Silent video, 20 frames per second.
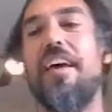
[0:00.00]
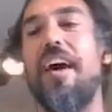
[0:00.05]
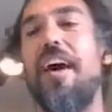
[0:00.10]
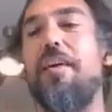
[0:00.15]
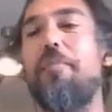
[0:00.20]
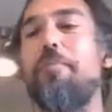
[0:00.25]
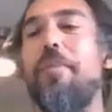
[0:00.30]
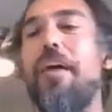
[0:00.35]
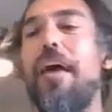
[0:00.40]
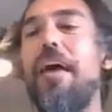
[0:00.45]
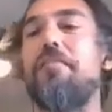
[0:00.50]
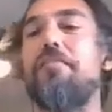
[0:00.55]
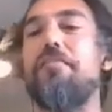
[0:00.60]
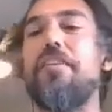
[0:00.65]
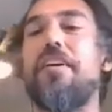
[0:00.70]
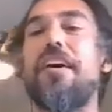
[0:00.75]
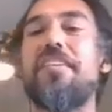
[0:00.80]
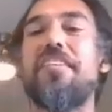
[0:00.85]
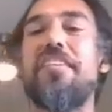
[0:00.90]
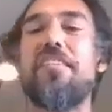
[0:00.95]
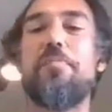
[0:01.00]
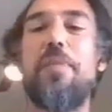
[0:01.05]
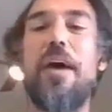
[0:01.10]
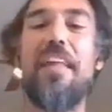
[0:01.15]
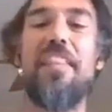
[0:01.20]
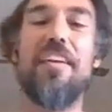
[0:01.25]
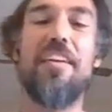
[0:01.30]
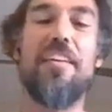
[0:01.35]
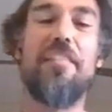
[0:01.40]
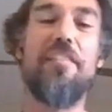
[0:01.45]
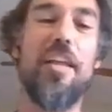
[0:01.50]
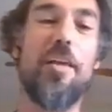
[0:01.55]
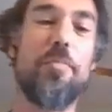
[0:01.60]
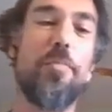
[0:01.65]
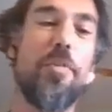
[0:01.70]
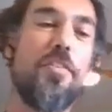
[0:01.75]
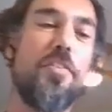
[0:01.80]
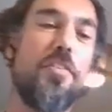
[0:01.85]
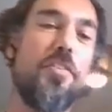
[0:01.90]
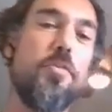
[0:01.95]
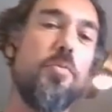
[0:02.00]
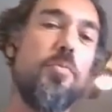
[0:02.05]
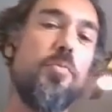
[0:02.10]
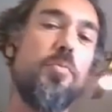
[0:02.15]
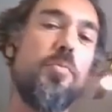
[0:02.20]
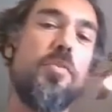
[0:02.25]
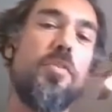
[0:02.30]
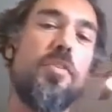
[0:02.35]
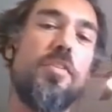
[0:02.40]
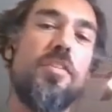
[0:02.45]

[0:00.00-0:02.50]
Um, and for us as Python developers, you